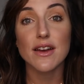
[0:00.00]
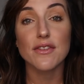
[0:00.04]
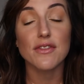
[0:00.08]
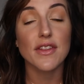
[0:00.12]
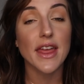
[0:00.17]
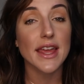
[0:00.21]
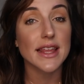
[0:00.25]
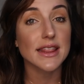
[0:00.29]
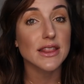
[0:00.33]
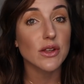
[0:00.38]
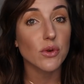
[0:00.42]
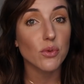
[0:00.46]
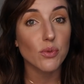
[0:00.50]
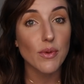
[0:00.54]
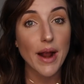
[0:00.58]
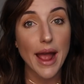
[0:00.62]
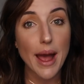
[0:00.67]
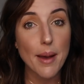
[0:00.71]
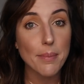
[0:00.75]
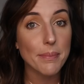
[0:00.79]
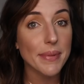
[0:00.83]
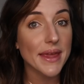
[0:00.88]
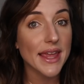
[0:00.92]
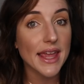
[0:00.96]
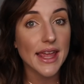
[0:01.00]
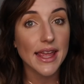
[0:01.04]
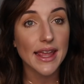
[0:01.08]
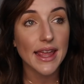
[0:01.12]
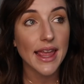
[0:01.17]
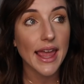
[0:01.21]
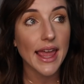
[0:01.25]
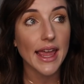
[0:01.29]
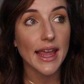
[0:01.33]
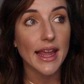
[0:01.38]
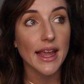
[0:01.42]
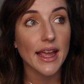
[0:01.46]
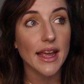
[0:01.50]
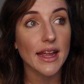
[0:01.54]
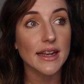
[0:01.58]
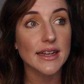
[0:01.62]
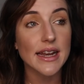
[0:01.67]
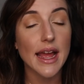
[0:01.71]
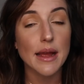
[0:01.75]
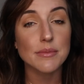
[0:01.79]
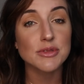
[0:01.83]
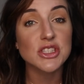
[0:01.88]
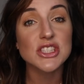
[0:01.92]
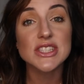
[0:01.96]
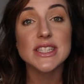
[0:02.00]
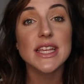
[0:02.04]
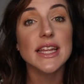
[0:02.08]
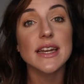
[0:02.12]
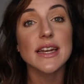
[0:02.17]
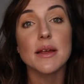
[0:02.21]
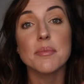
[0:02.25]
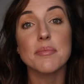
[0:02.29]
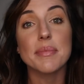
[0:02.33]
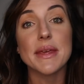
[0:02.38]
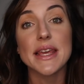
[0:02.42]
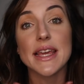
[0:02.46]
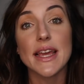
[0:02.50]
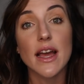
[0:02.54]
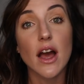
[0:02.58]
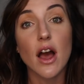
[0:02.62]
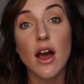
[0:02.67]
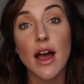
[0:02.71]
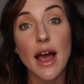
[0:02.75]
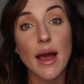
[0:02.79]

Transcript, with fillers: of like the wrapping and I'm just gonna be,